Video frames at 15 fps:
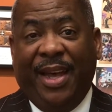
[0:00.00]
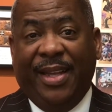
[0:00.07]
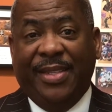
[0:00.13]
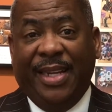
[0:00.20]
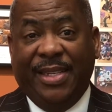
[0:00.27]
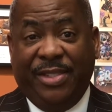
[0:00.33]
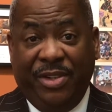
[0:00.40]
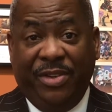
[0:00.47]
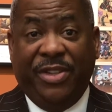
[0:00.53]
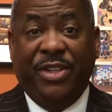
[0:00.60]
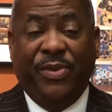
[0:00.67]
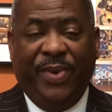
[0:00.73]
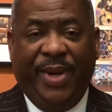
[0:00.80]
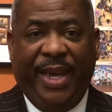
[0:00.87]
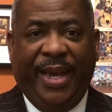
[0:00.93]
that took
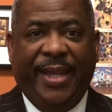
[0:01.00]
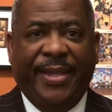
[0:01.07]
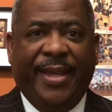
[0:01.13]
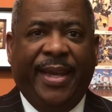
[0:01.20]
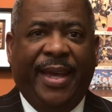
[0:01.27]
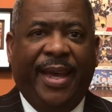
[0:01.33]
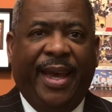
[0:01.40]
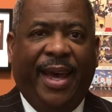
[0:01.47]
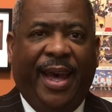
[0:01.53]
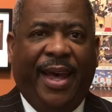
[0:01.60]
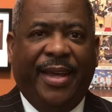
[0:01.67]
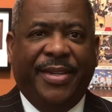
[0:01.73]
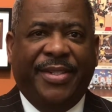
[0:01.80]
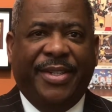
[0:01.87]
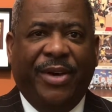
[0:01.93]
you in.
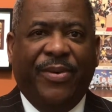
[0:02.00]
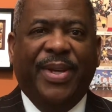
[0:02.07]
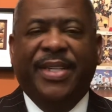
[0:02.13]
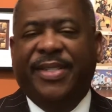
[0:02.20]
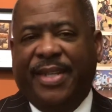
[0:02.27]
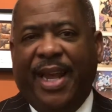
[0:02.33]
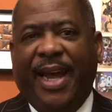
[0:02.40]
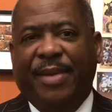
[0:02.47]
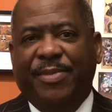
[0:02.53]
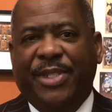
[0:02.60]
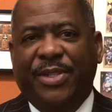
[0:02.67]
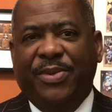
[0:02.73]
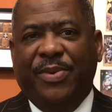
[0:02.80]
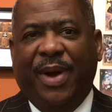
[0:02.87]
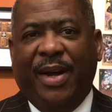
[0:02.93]
So it's time
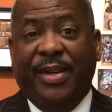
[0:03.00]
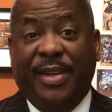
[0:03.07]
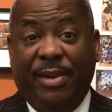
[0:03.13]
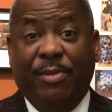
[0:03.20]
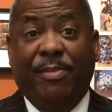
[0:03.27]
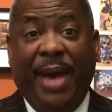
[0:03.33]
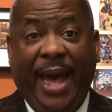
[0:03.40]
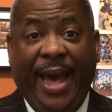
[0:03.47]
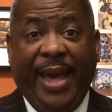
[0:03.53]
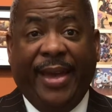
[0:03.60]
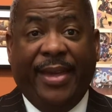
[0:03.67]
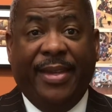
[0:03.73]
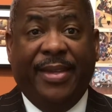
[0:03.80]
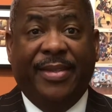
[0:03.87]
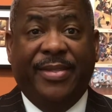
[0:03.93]
to give back
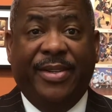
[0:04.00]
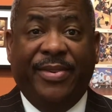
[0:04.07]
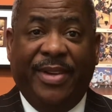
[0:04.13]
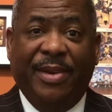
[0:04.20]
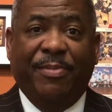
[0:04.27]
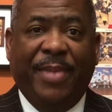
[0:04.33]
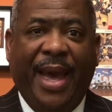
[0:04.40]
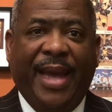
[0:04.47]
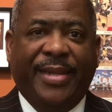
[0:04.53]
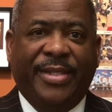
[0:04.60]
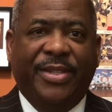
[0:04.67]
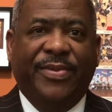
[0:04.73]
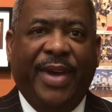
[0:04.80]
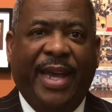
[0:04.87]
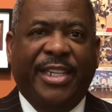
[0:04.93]
to
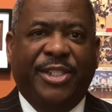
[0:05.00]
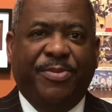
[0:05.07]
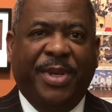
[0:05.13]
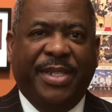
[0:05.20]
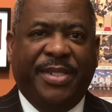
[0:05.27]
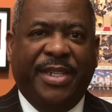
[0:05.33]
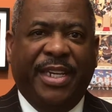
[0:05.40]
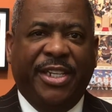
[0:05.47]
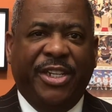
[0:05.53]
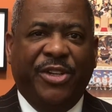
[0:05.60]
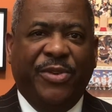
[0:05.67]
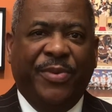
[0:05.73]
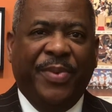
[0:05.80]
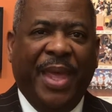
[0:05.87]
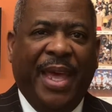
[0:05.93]
HBCU.
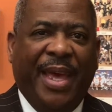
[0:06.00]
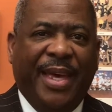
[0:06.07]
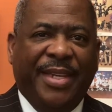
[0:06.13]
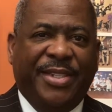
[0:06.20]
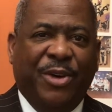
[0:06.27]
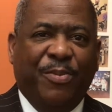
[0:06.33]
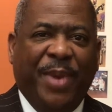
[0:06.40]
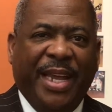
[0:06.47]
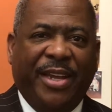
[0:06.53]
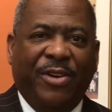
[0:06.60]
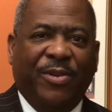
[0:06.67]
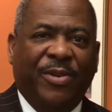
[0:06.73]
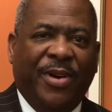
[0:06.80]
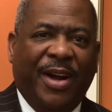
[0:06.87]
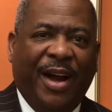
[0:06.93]
So make
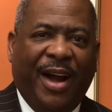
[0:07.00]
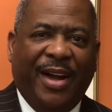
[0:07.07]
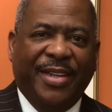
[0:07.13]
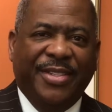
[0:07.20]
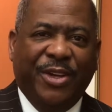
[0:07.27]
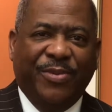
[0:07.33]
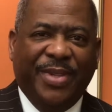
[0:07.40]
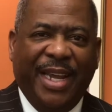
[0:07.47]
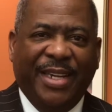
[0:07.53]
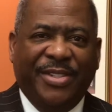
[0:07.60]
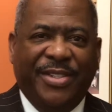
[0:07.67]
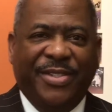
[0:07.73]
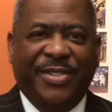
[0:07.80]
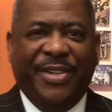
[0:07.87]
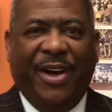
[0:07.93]
your donations